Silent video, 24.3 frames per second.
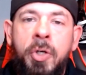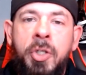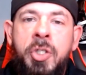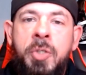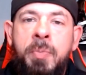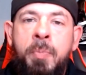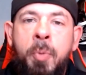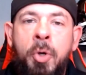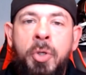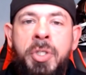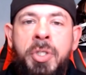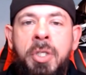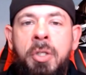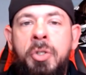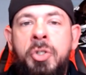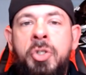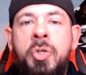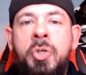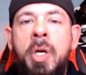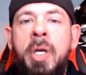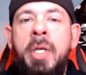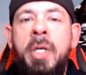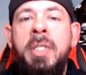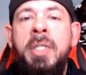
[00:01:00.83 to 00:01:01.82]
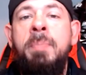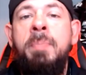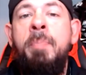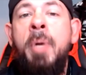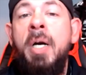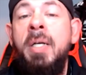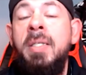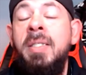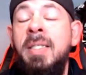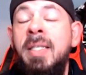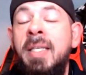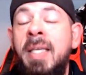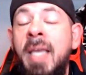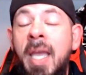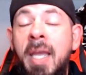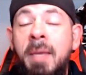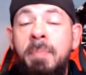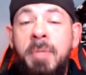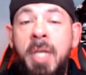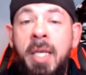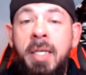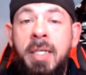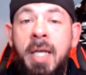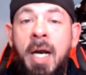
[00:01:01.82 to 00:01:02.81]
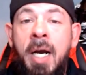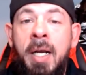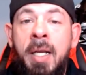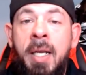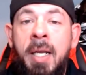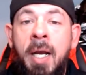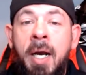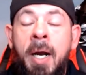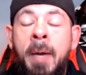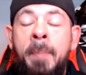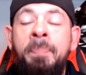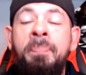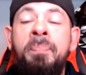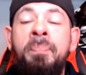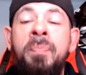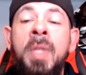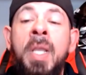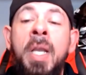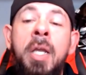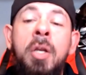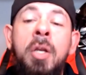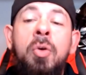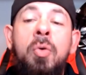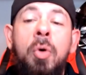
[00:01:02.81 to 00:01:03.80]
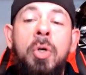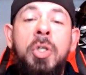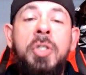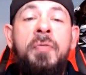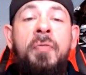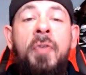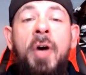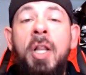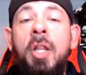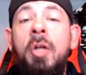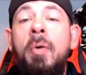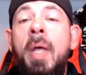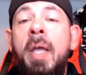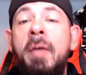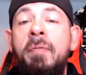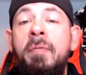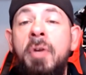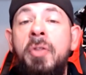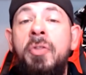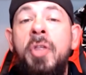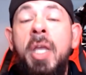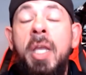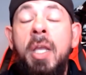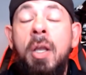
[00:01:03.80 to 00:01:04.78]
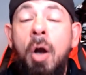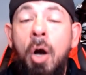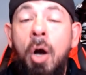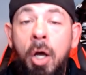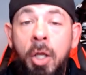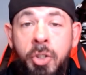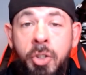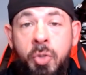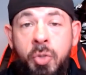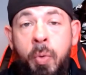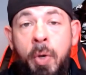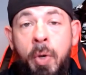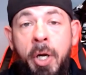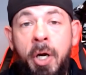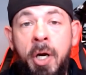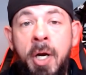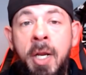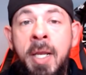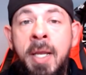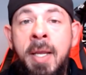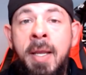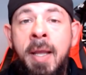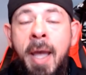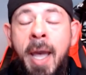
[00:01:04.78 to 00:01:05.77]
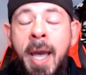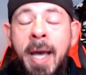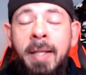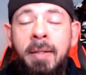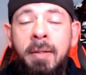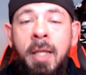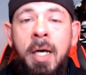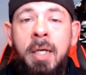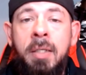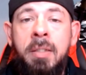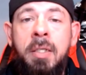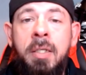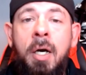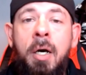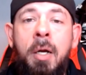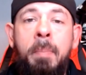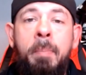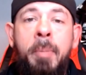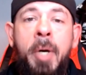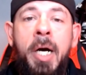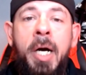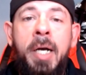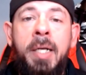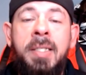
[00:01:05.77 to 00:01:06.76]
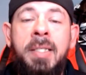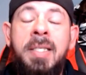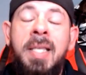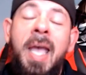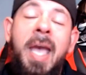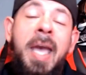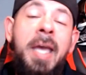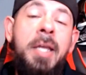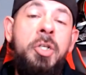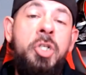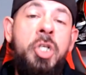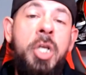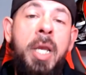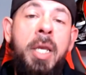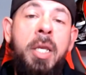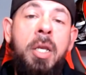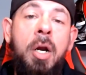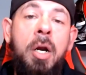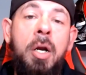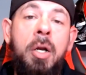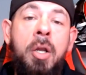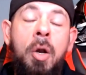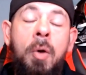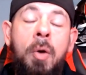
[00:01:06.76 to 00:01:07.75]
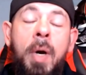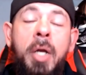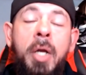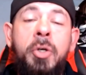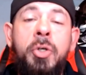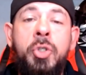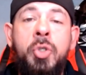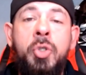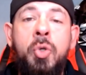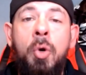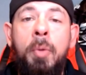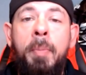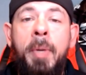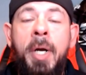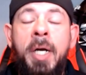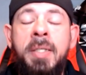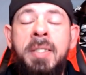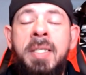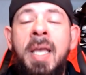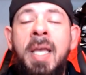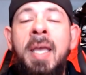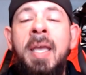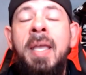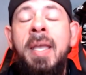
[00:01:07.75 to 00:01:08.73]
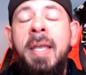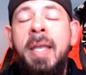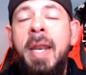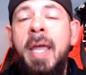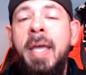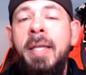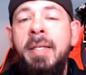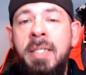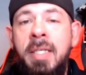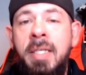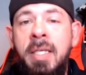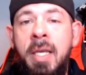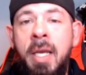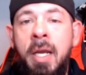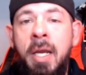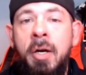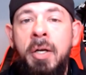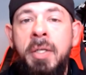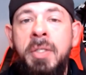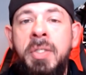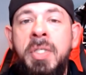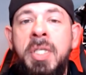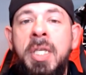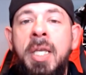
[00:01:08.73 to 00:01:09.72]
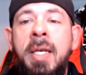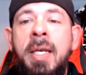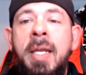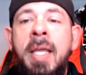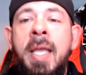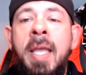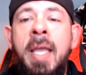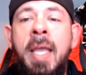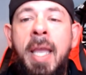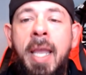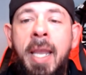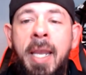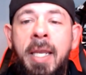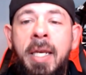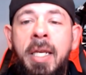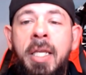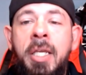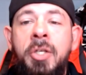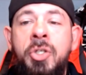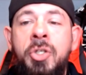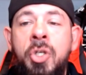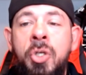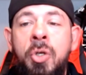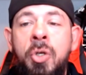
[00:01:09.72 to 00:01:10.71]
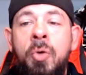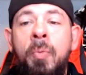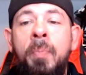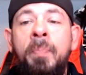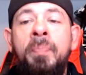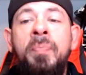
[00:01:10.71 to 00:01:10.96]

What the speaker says: Sports Illustrated's BucsGameDay.com. And of course, follow everything on Twitter at Locked On Bucs, at JRCO underscore Bucs, and at DHarrison82.